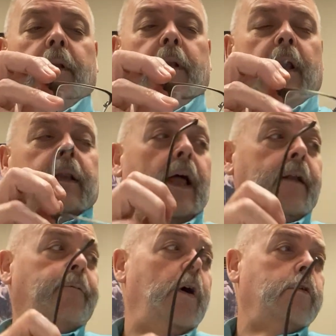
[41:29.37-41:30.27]
lot
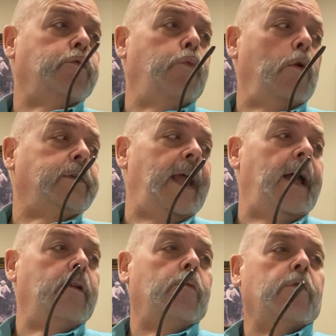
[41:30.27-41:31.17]
of folks want
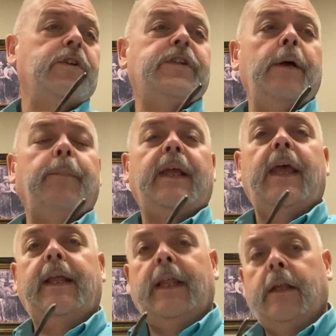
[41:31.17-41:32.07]
that
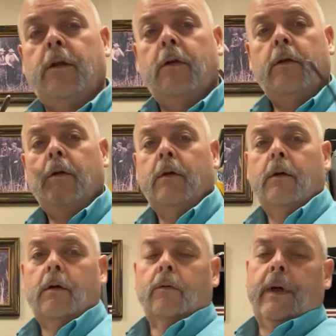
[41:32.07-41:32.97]
reciprocated.
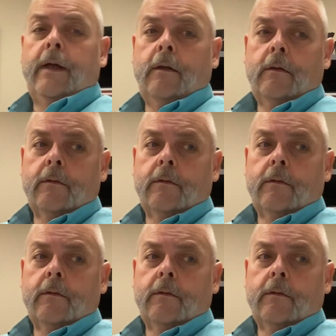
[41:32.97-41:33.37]
Well,